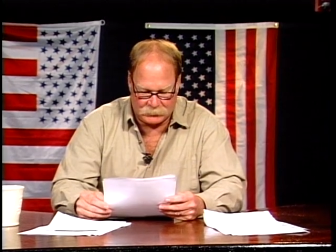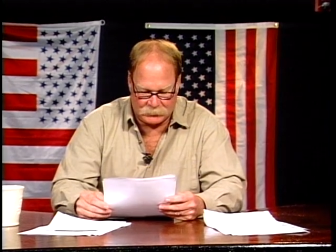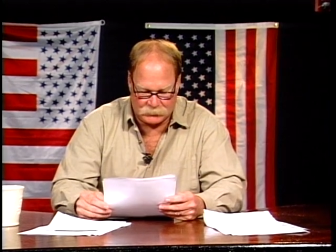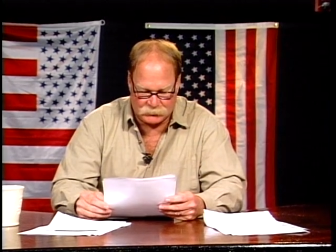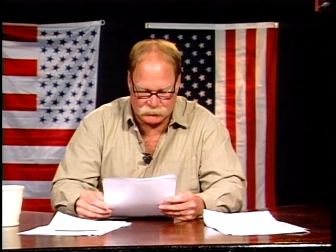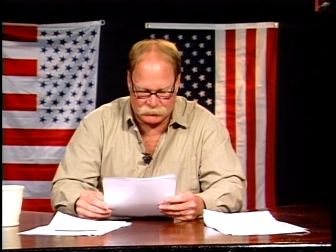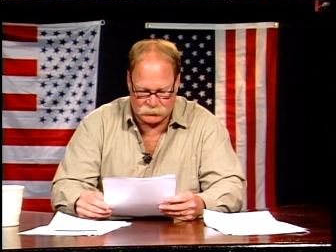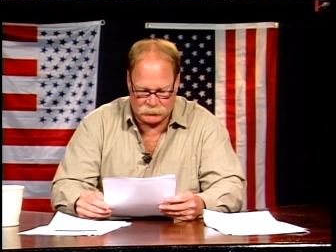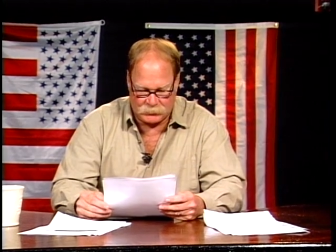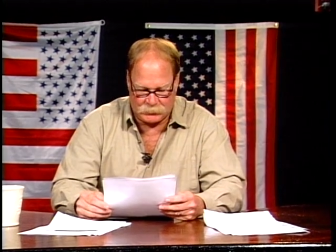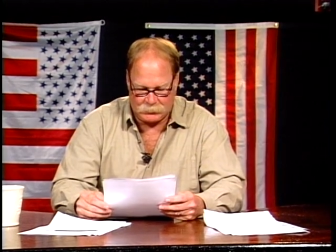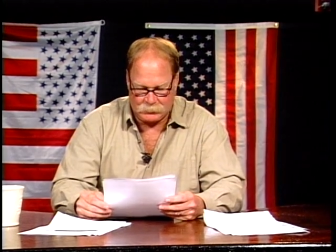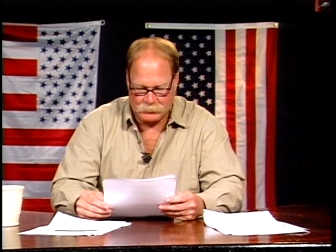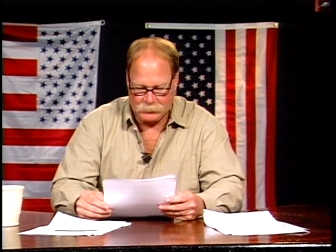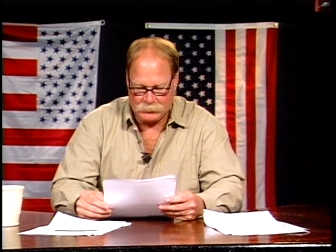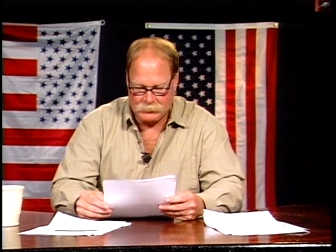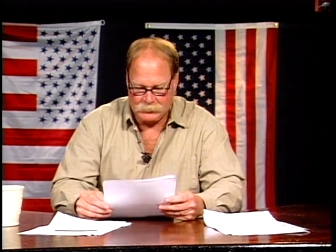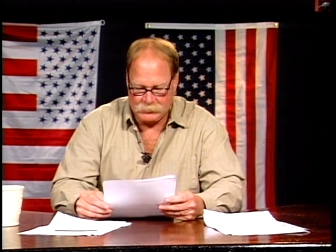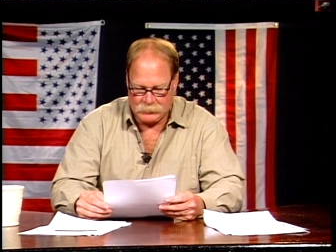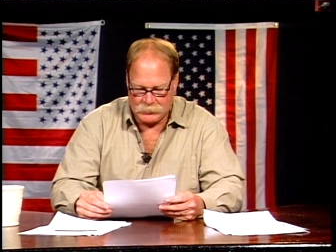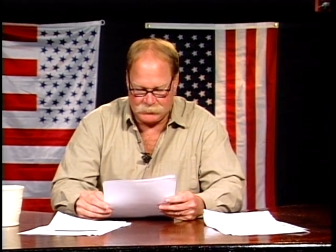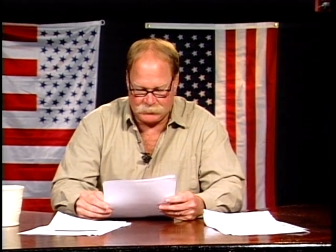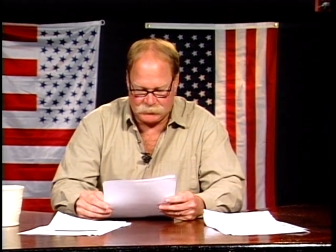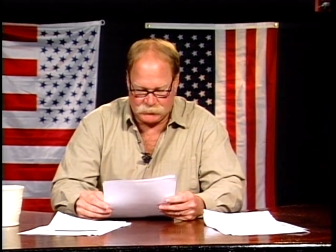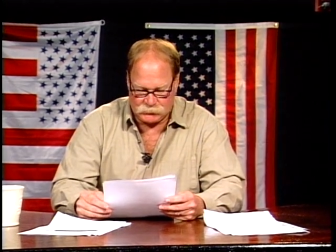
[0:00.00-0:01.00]
incident
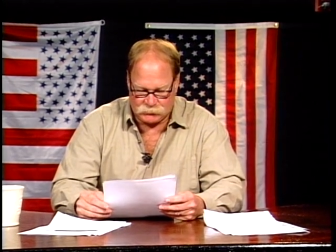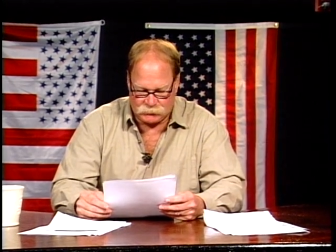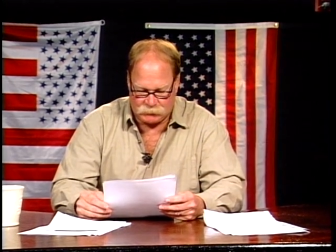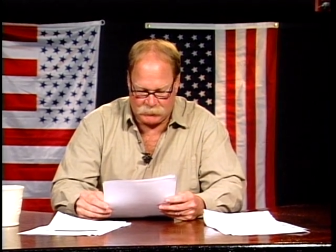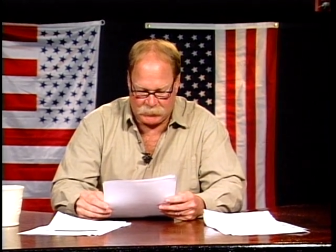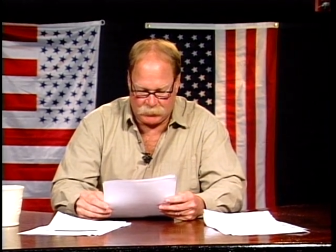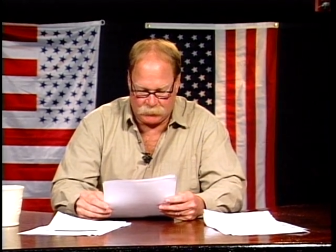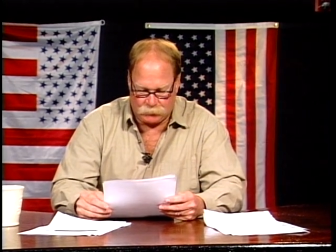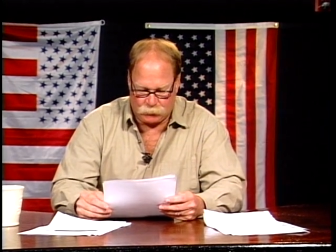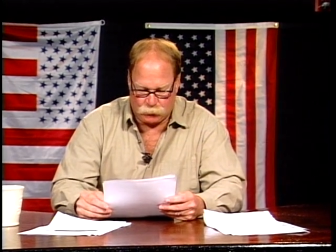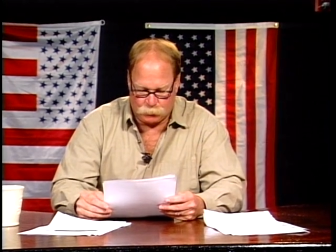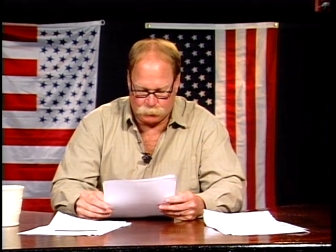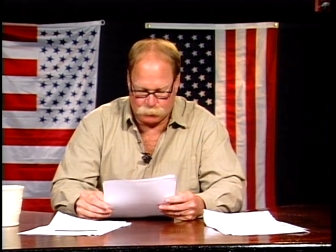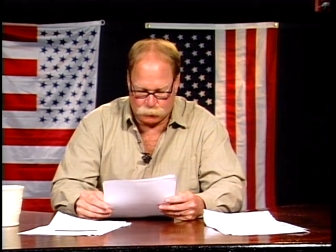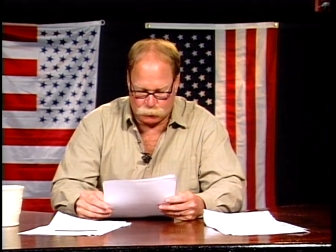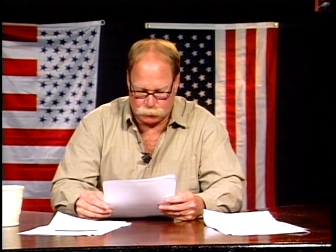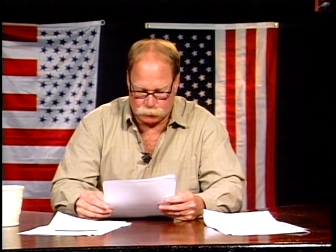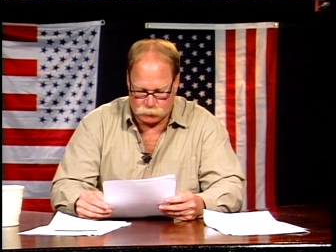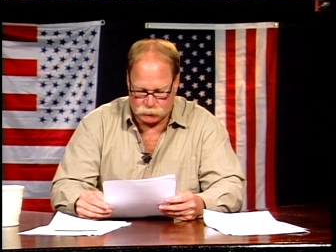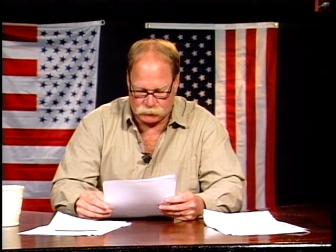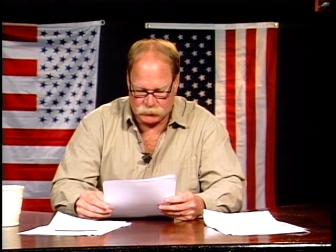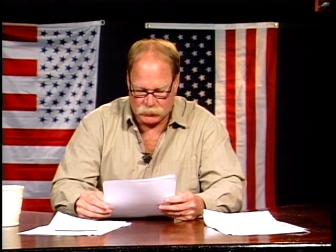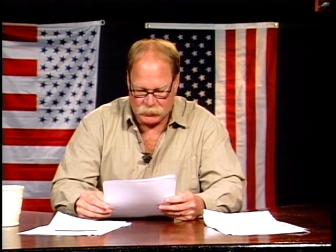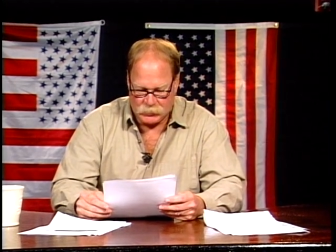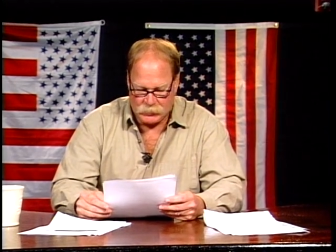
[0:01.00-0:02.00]
in the Strait of
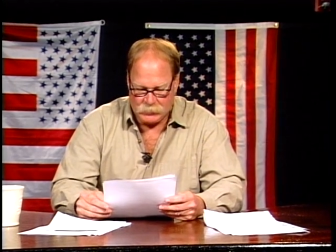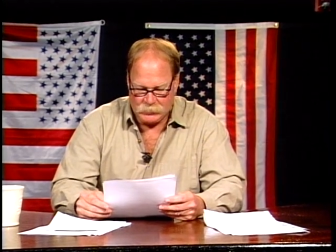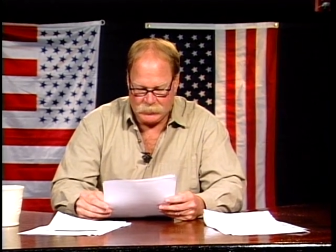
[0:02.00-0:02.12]
Hormuz,